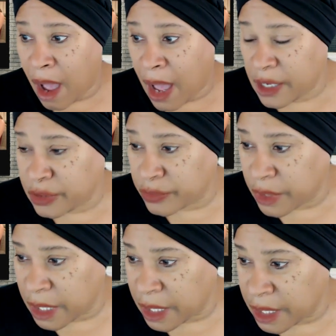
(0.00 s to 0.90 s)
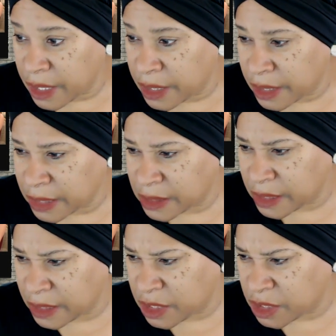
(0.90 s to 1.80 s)
Audra, let's
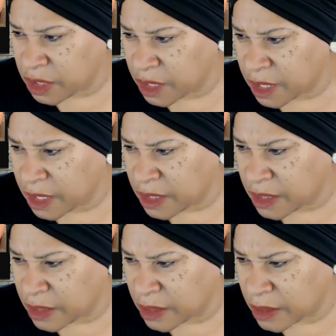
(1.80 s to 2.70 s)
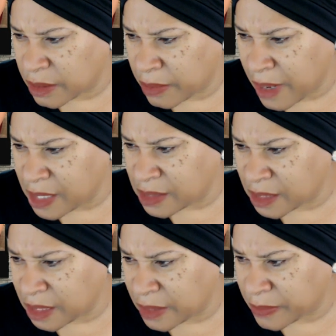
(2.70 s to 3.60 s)
see, she's looking
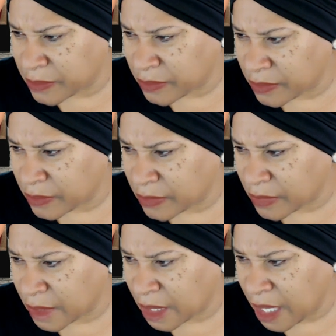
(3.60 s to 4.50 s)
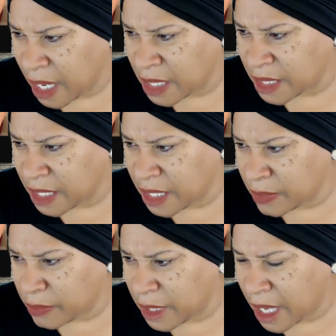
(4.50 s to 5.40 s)
crazy. And
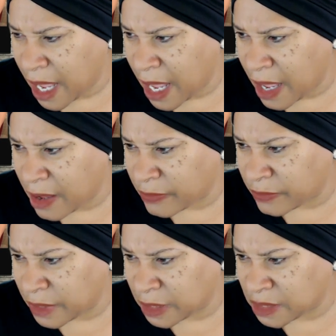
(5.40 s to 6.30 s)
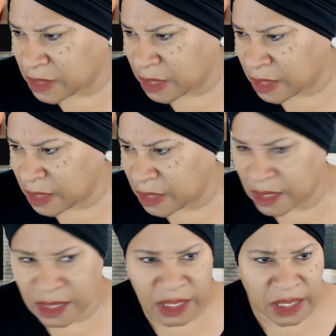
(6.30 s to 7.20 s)
then we have, let's
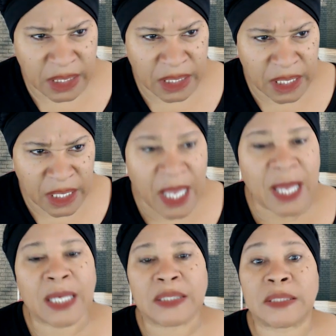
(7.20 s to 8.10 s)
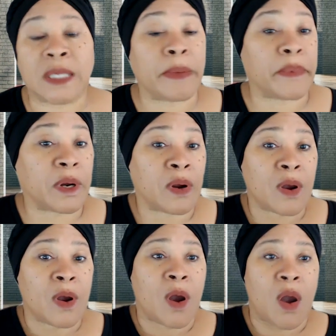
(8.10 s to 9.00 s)
see, Summer.
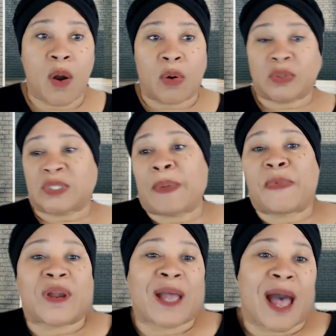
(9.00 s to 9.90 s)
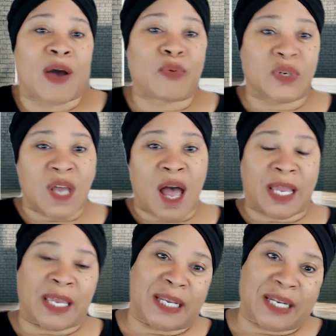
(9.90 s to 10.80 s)
Oh, Summer and Kyle were
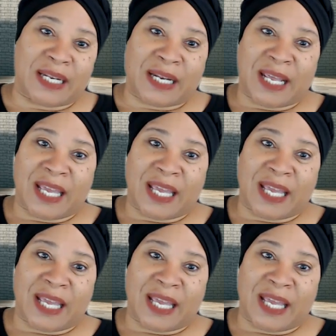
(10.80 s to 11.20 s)
talking,